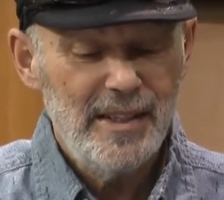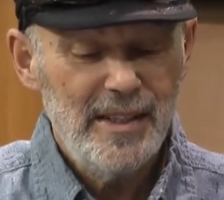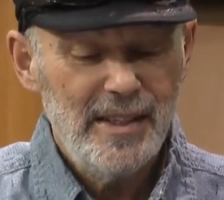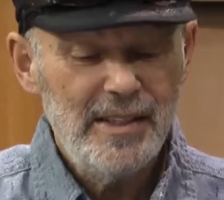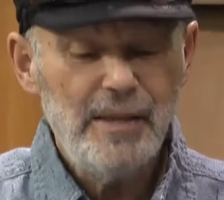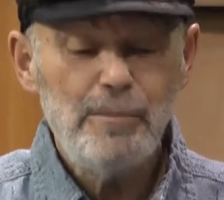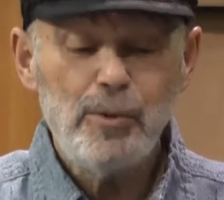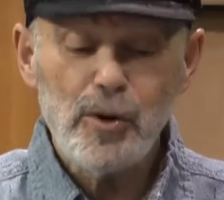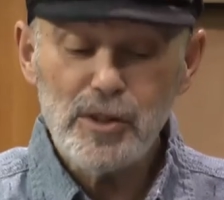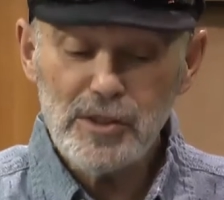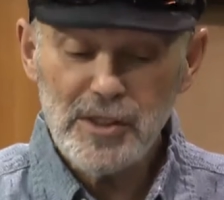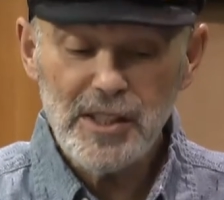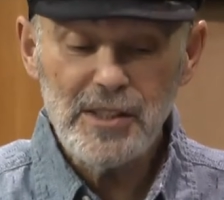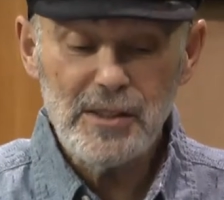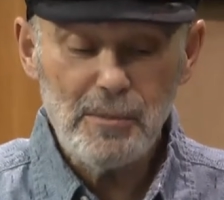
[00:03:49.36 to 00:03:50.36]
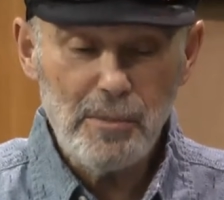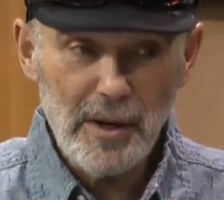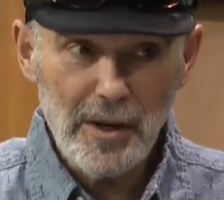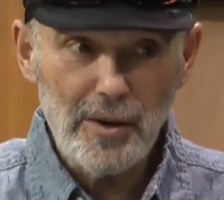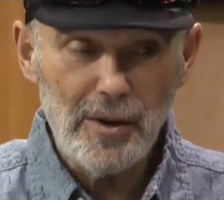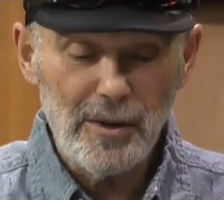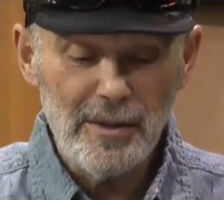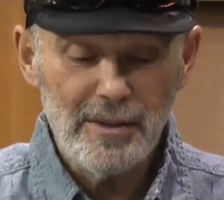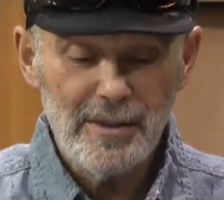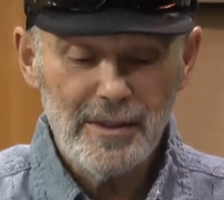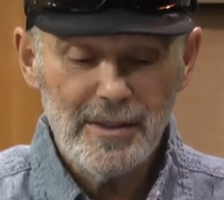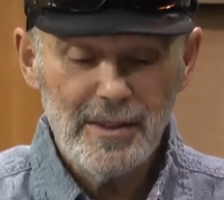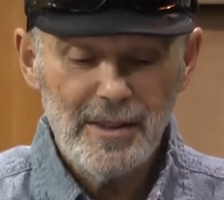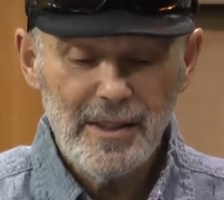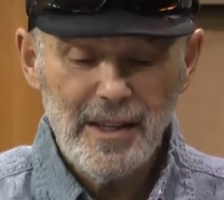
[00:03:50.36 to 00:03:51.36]
And then Boris said to Beryl,
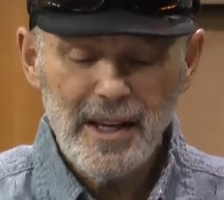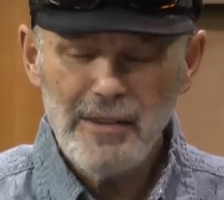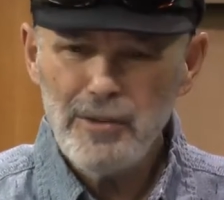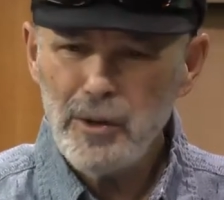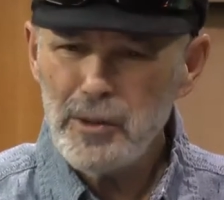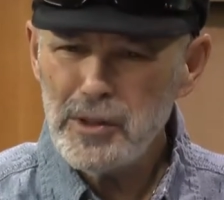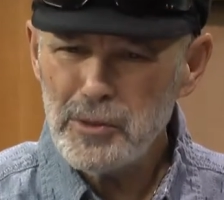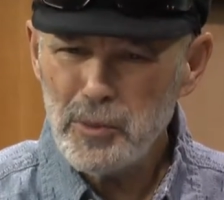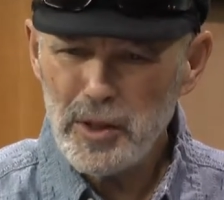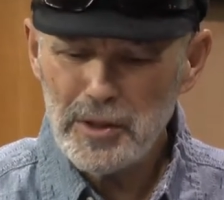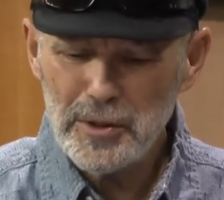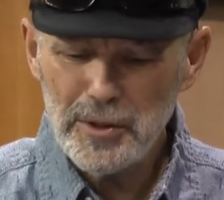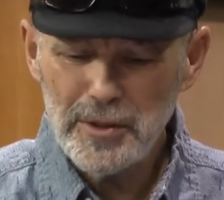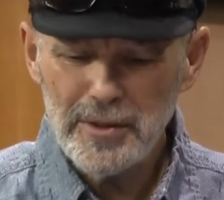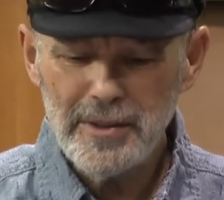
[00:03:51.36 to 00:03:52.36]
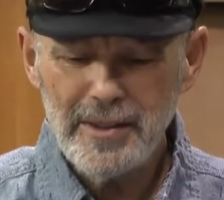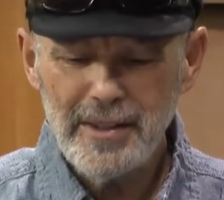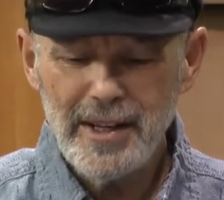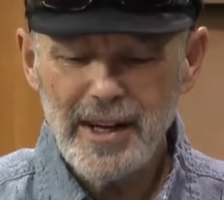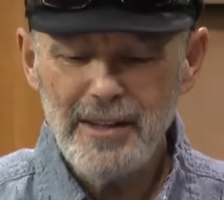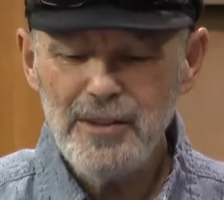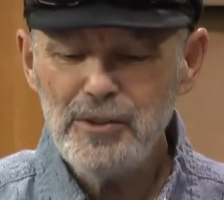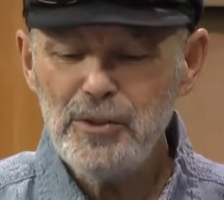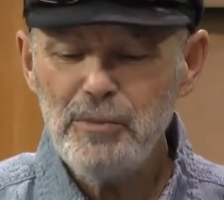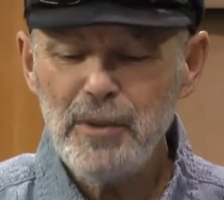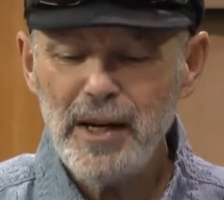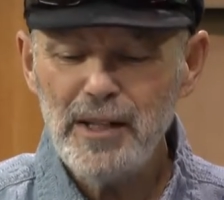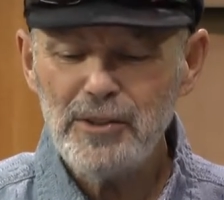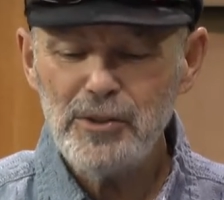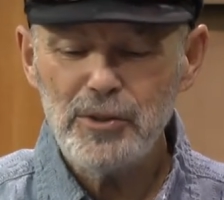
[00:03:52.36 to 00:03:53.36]
"I've always wondered, how did you
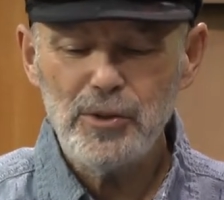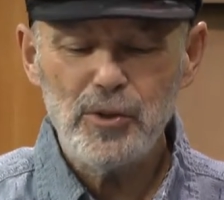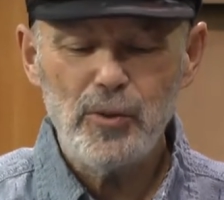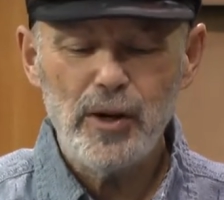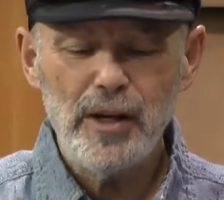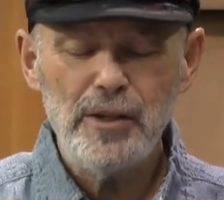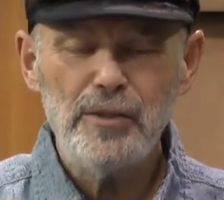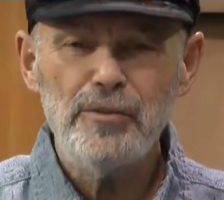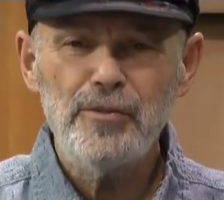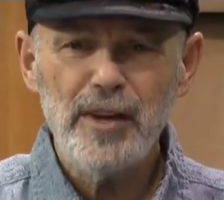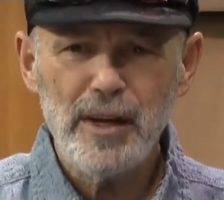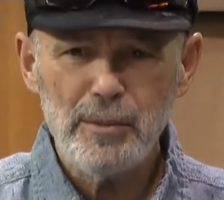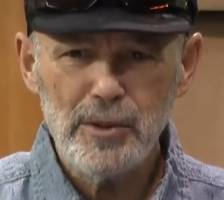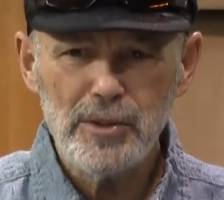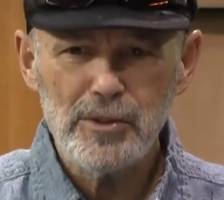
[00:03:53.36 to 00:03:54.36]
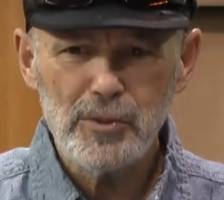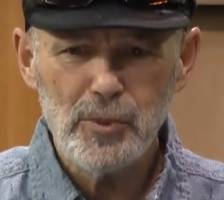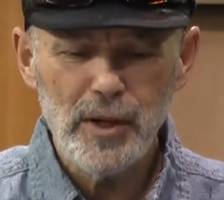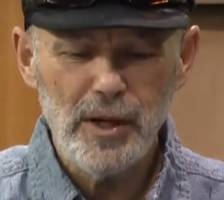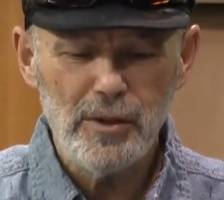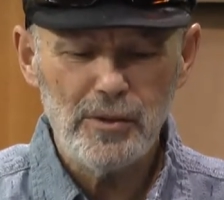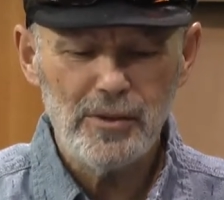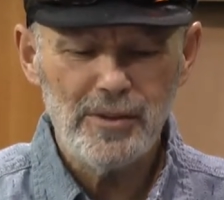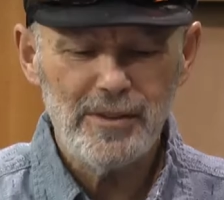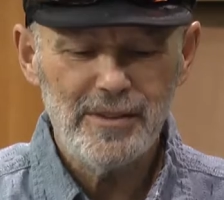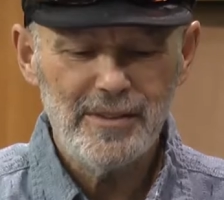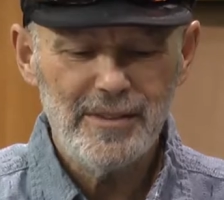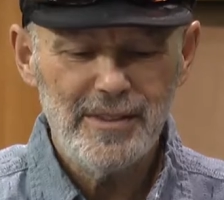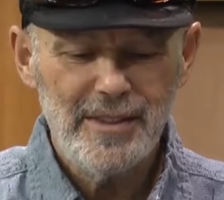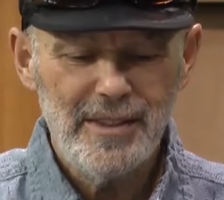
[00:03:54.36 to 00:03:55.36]
manage to acquire your fabulous wealth?"
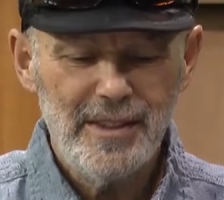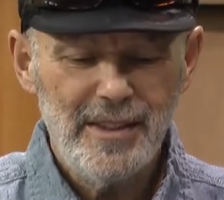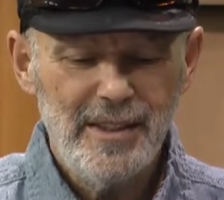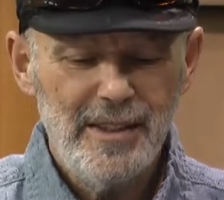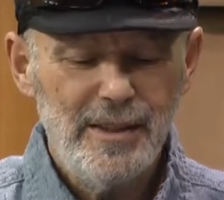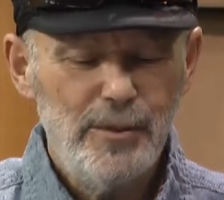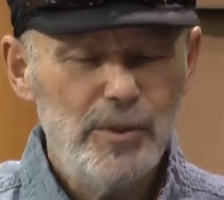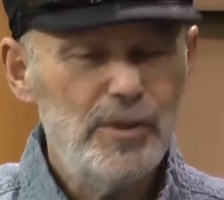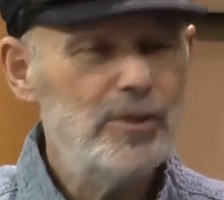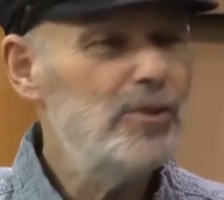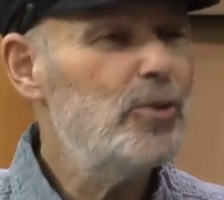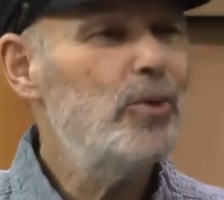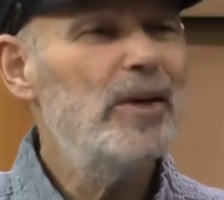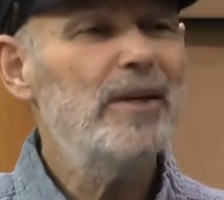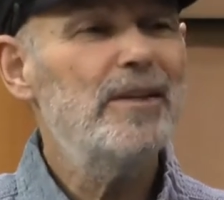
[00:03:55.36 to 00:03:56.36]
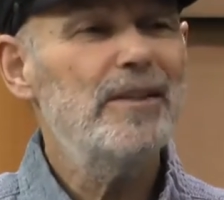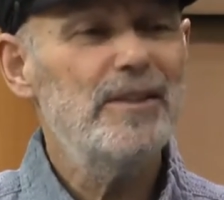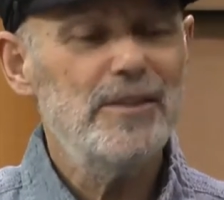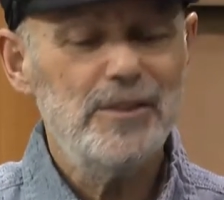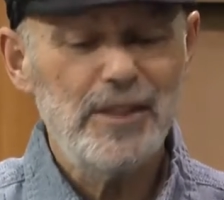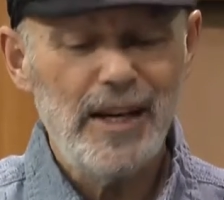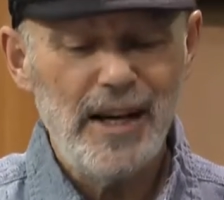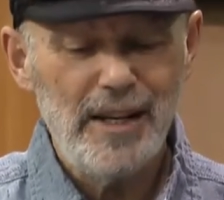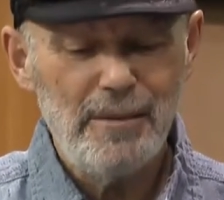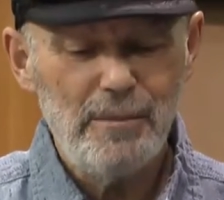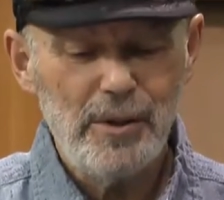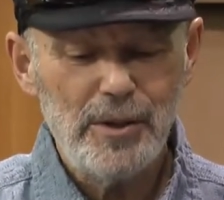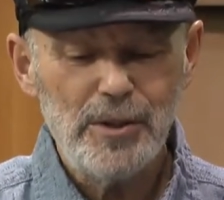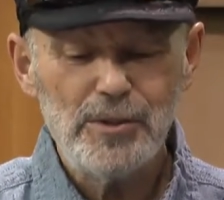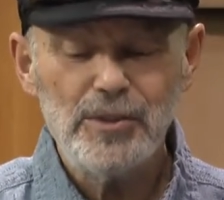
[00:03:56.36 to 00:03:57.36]
With a twinkle in his eye,
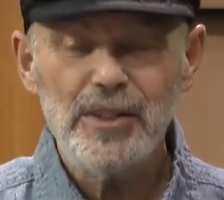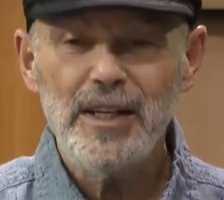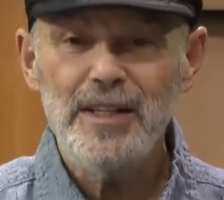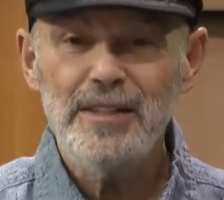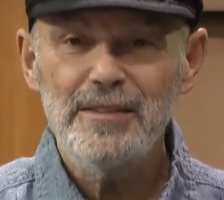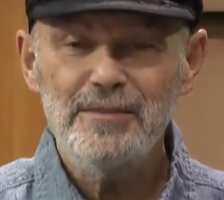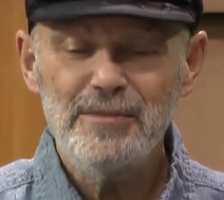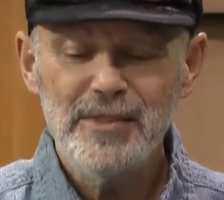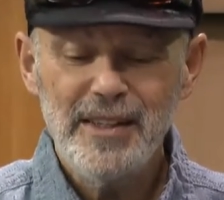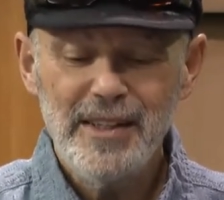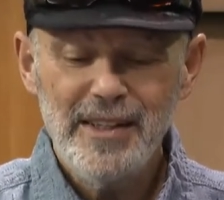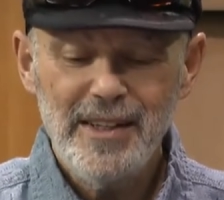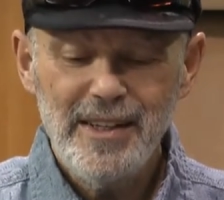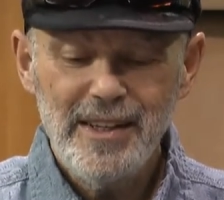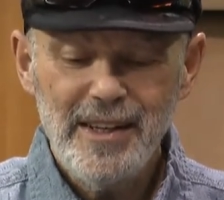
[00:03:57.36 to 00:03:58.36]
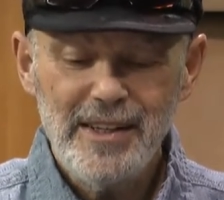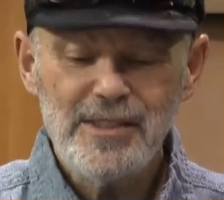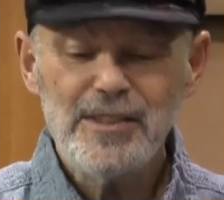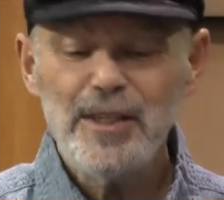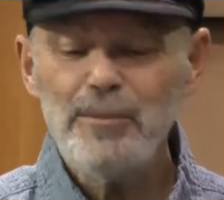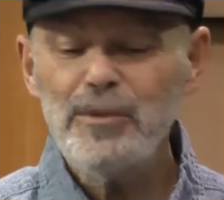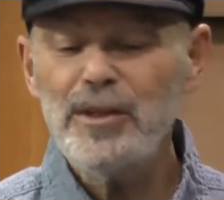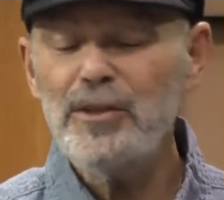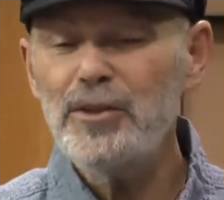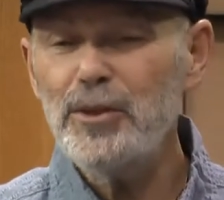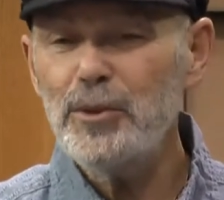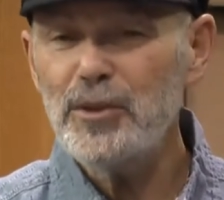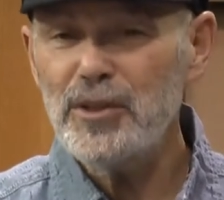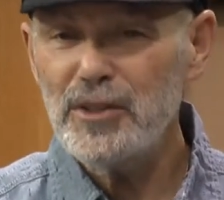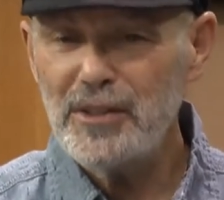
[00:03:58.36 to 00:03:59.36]
Beryl said, "Has something to
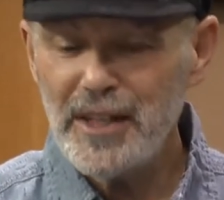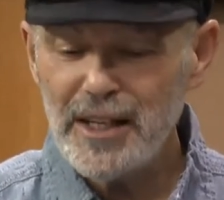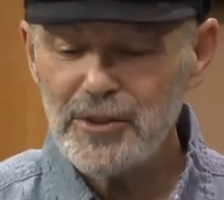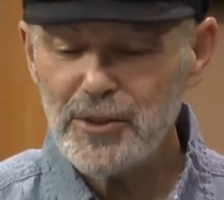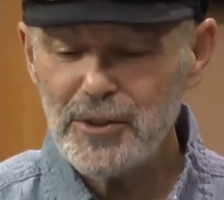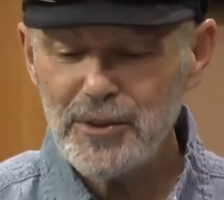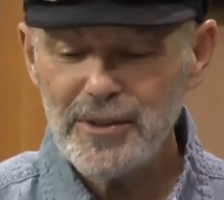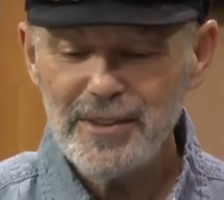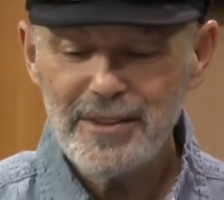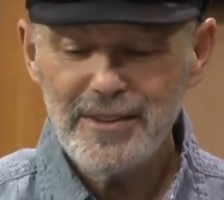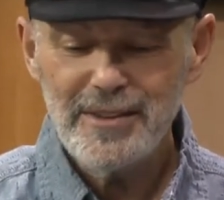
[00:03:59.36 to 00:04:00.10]
do with a desert,